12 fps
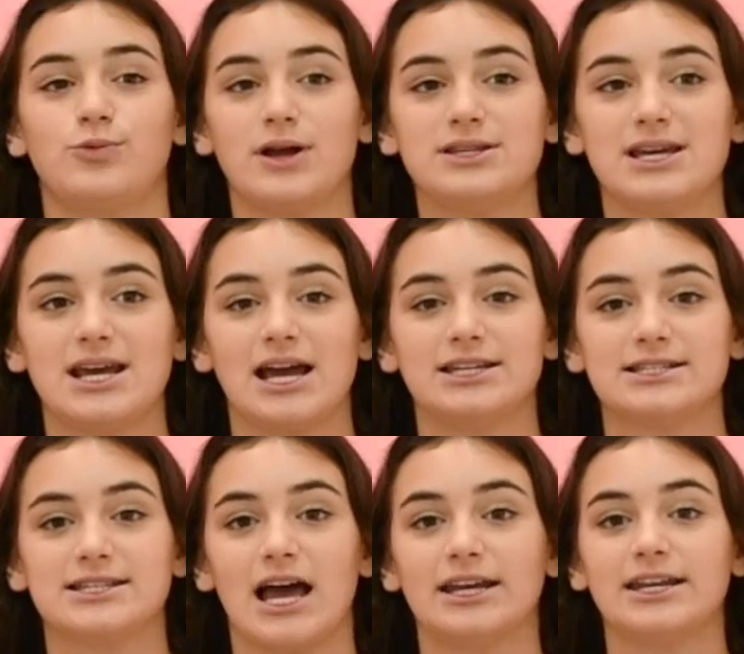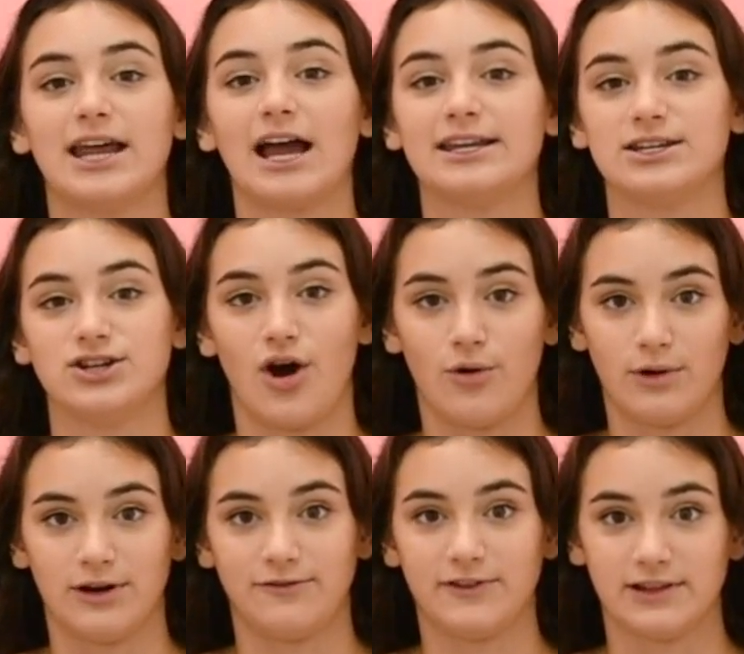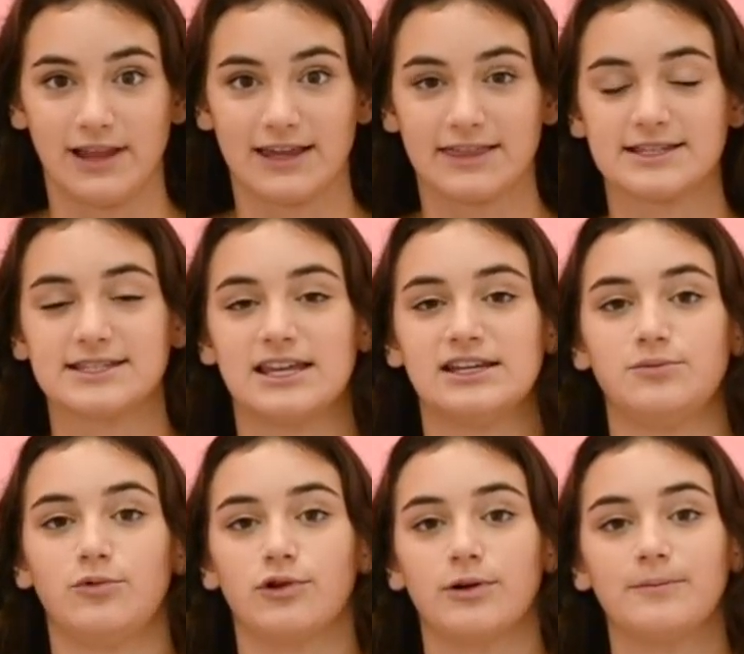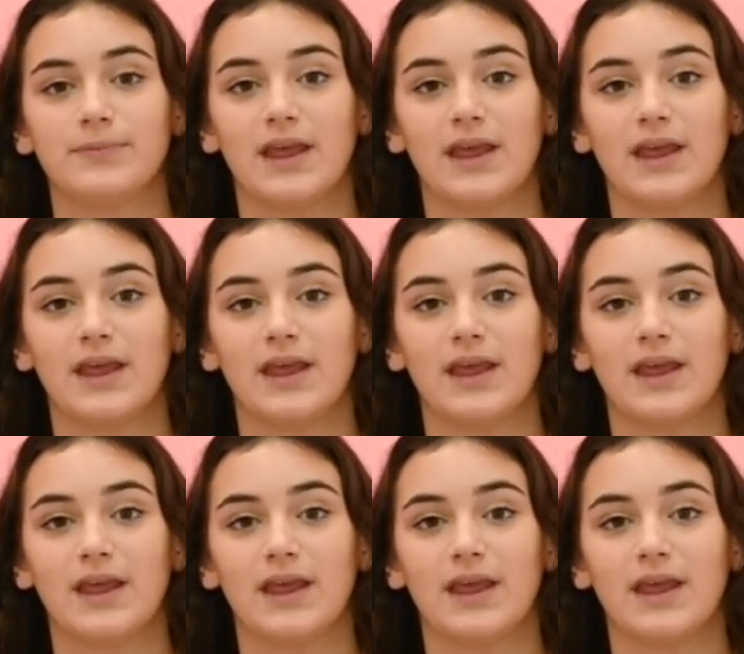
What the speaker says: One day I decided I did not want to feel like this anymore.